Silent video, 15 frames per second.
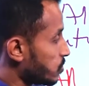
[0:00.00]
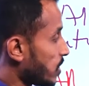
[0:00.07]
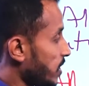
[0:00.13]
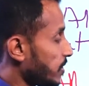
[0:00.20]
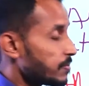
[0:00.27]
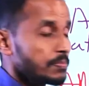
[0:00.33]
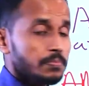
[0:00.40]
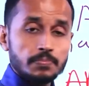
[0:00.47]
right?
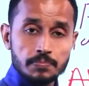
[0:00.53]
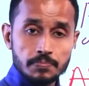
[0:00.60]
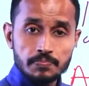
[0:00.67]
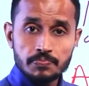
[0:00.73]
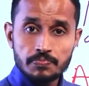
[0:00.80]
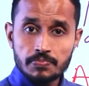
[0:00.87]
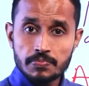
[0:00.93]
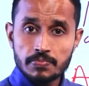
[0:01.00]

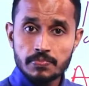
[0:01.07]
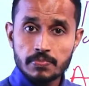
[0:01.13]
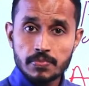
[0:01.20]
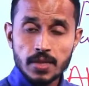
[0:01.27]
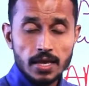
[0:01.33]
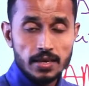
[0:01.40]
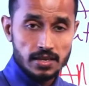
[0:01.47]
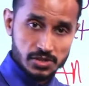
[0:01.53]

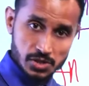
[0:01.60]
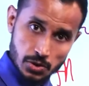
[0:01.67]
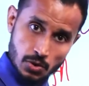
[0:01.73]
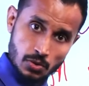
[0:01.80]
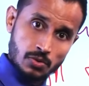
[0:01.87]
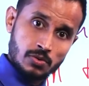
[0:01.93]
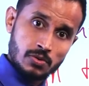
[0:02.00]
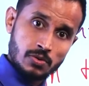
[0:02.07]
Yes or no?